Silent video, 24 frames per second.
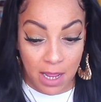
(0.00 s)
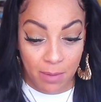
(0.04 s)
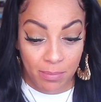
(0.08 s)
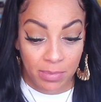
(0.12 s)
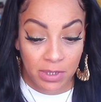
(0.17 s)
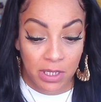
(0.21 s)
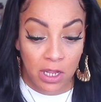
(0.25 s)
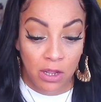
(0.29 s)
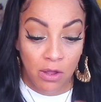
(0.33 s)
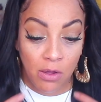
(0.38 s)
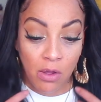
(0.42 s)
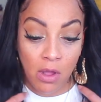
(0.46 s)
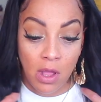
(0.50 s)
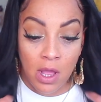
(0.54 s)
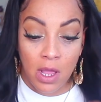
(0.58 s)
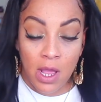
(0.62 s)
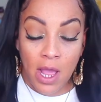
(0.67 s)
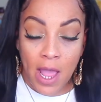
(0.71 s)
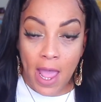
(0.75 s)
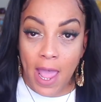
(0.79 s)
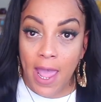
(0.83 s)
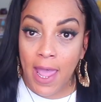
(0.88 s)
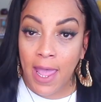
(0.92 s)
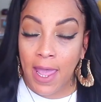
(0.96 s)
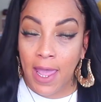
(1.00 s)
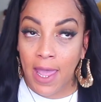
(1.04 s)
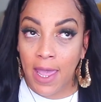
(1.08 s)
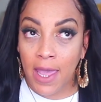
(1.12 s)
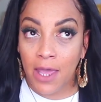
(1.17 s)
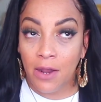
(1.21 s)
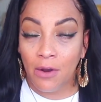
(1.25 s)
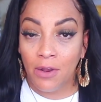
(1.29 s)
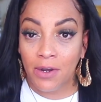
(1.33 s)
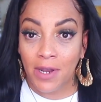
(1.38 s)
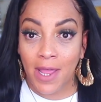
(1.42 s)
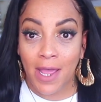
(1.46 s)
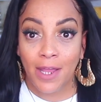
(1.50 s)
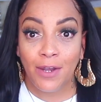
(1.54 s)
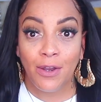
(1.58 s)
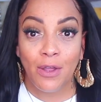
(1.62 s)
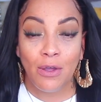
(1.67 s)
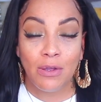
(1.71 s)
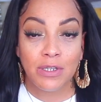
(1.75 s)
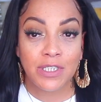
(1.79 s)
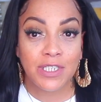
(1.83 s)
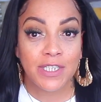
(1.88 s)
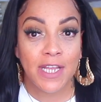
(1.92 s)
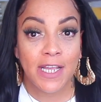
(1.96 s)
down below. And on that
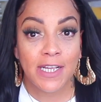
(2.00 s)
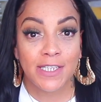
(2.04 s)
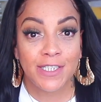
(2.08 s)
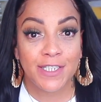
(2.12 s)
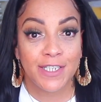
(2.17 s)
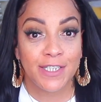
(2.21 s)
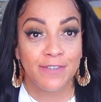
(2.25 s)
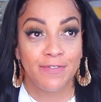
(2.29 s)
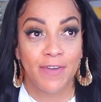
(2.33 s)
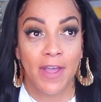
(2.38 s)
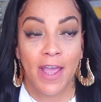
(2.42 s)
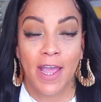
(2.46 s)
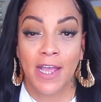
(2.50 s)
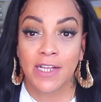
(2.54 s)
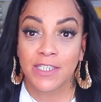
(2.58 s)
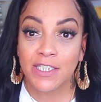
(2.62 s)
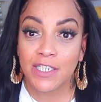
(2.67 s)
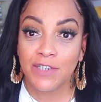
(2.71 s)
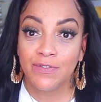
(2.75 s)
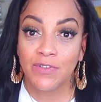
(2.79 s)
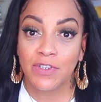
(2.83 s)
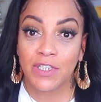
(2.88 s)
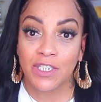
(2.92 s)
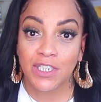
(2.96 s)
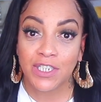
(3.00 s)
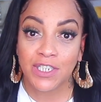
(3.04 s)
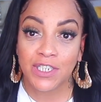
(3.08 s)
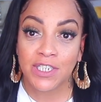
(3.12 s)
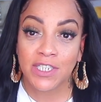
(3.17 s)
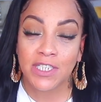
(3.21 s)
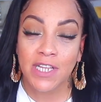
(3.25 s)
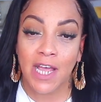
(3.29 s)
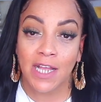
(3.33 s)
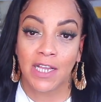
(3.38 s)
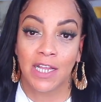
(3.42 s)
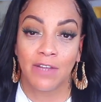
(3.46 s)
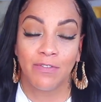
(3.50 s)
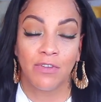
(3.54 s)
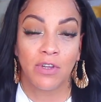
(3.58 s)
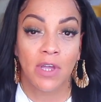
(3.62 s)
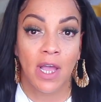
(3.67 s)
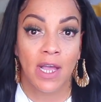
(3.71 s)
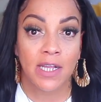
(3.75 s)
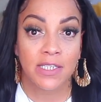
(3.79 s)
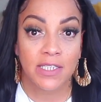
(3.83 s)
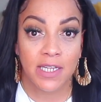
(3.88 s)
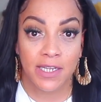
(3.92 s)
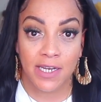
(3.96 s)
note, stay diva and divalicious. I love you
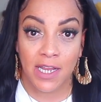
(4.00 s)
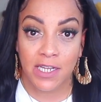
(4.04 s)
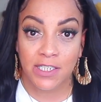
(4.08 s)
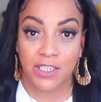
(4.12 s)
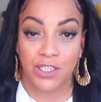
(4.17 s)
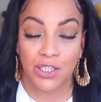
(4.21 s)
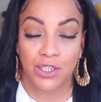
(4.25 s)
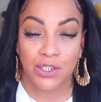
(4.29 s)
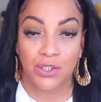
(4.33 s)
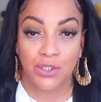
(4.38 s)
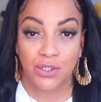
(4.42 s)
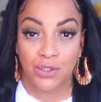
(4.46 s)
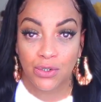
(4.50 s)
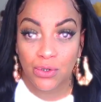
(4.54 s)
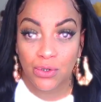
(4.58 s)
guys, and I'll see you